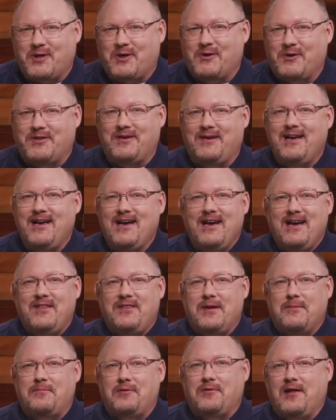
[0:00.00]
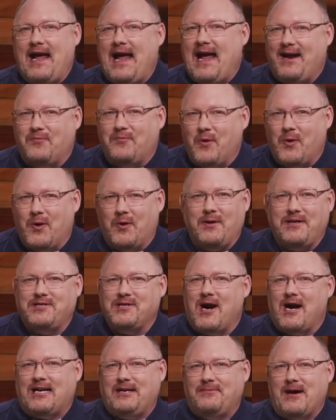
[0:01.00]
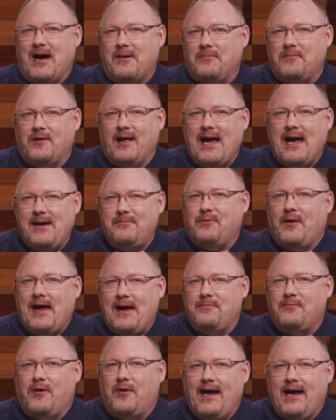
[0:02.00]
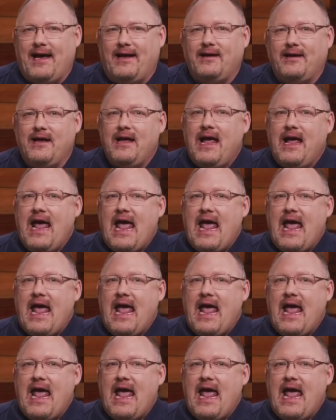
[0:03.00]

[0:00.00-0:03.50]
You heard the plan word. We talked about plan, plan, plan.